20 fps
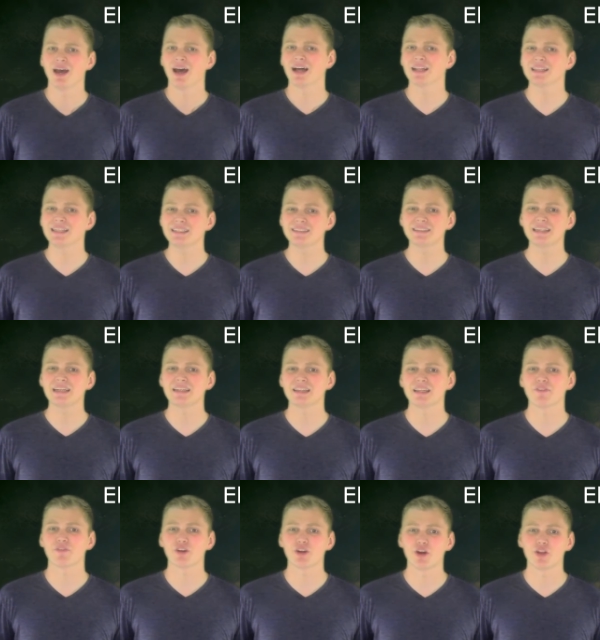at least they
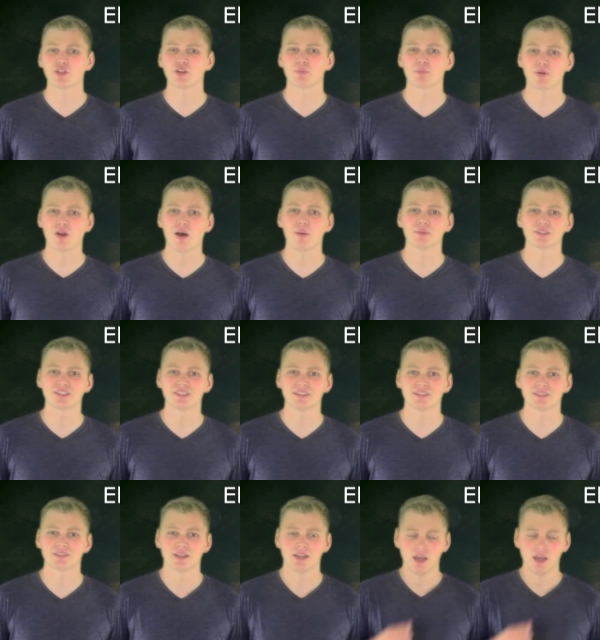delivered on their promises.